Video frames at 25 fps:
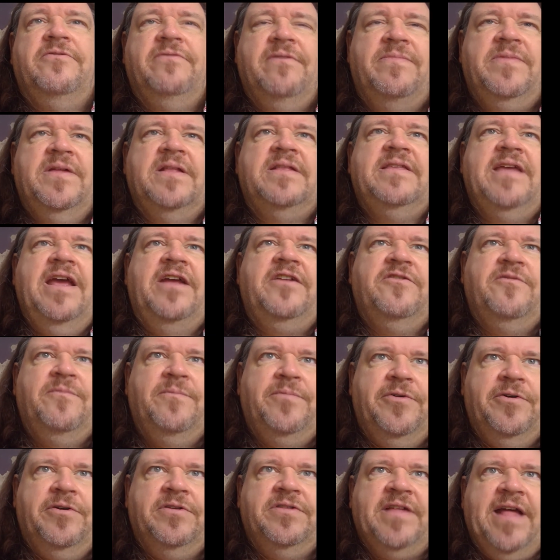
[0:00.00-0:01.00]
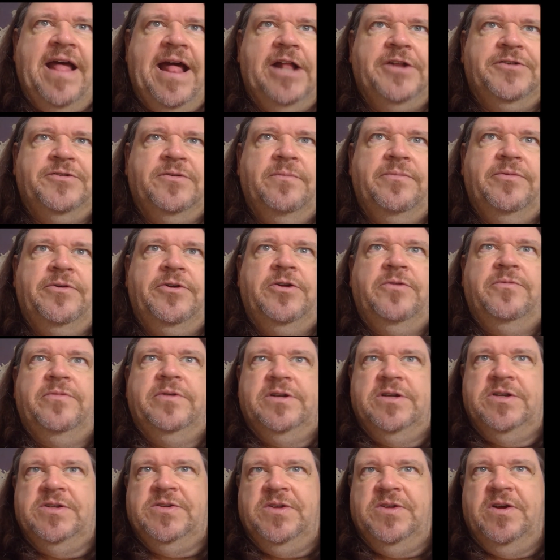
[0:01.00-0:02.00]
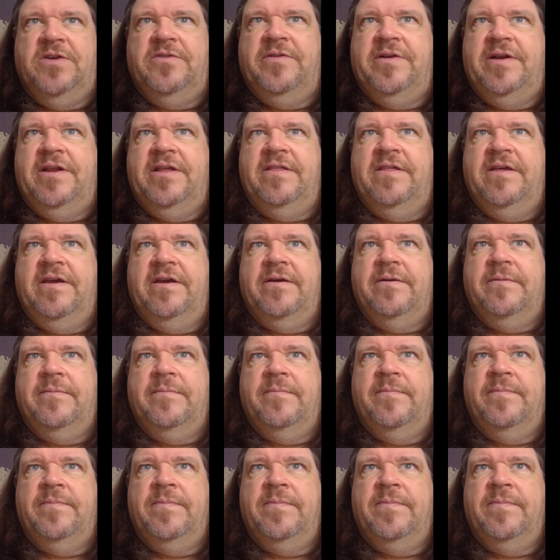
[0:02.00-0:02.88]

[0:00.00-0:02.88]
from the date of birth attribute, which is already there.